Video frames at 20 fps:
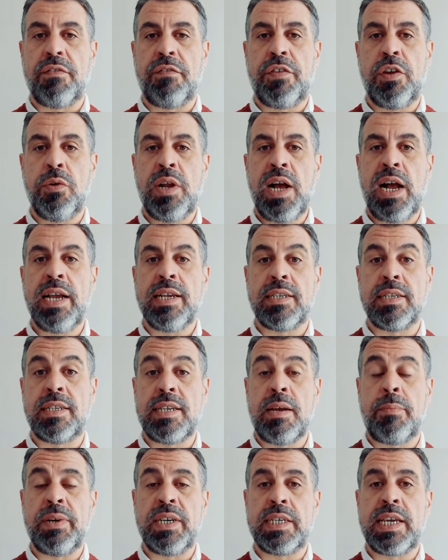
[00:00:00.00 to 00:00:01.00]
few days and
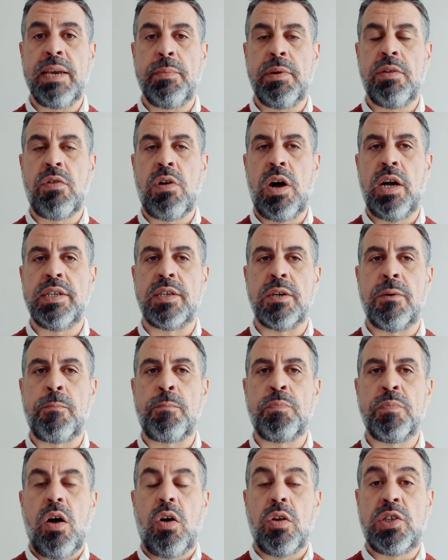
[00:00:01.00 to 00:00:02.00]
something to keep your eyes on.
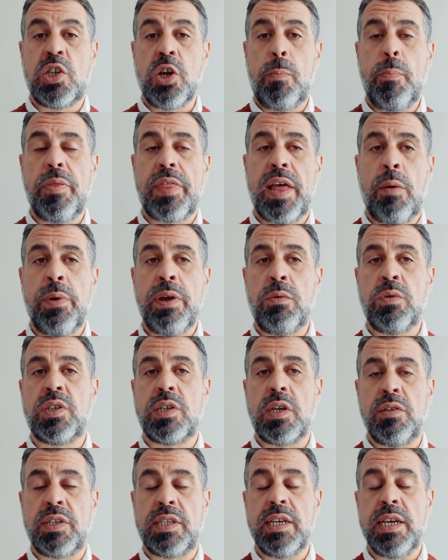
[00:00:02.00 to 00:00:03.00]
On top of that, we
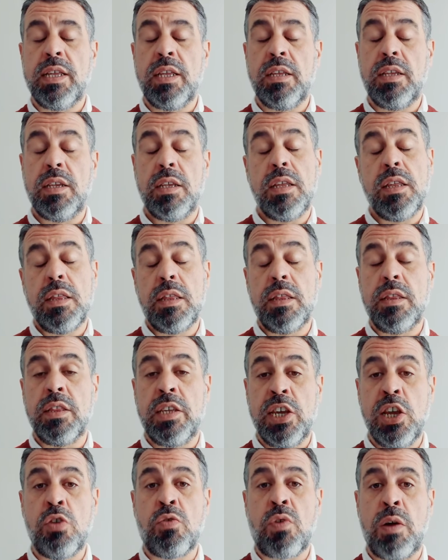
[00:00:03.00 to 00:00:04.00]
also see
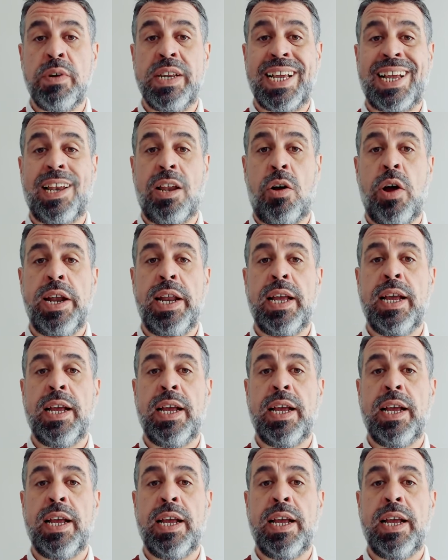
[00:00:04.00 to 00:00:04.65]
the euro declining